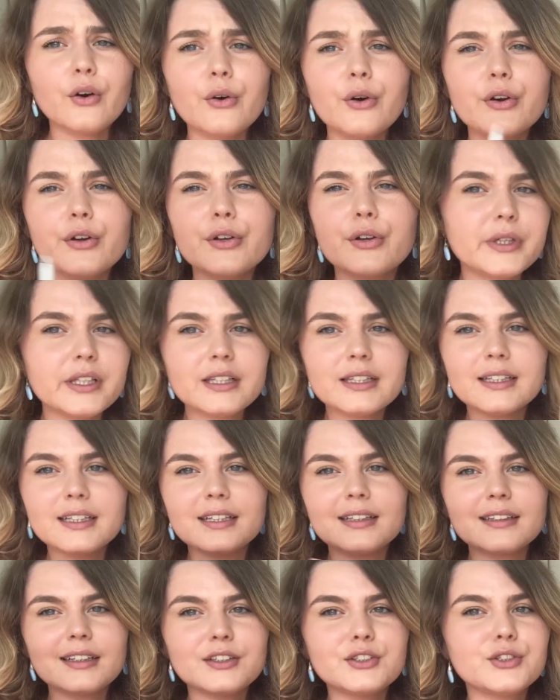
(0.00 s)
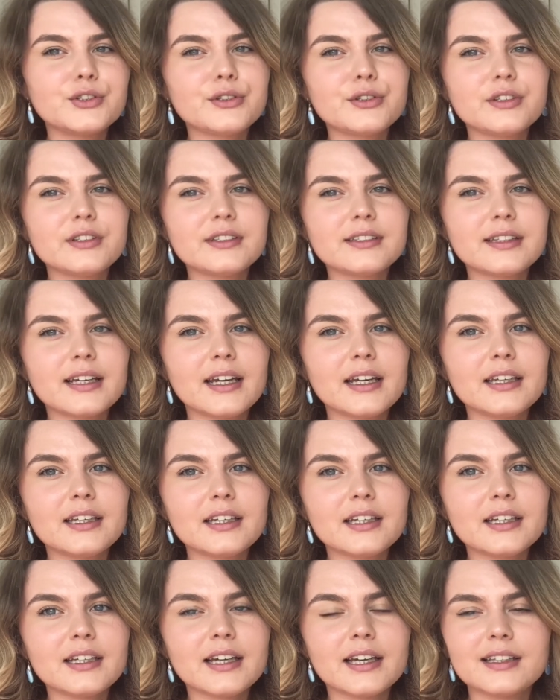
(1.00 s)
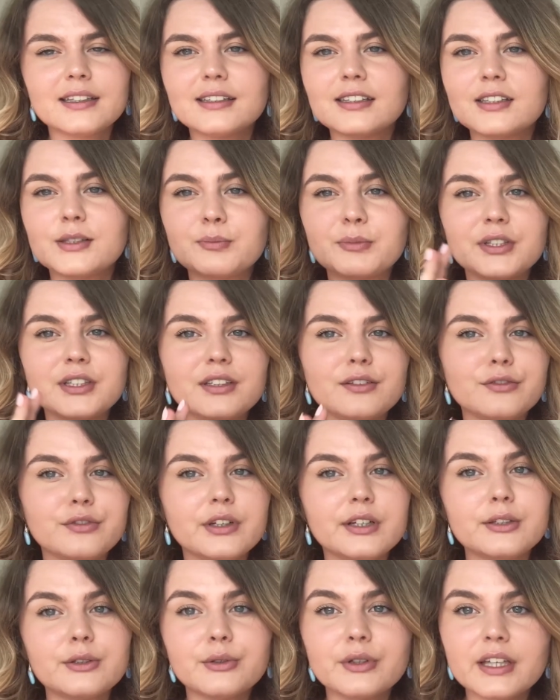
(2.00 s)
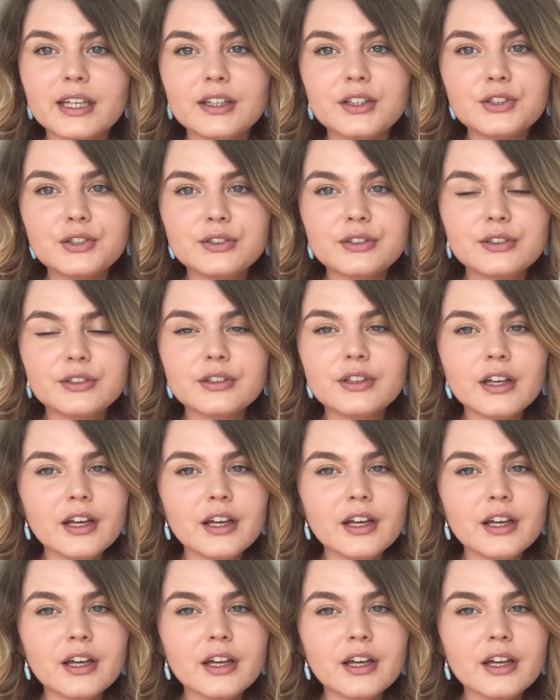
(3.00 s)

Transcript: or your building that you're designing has a specific location.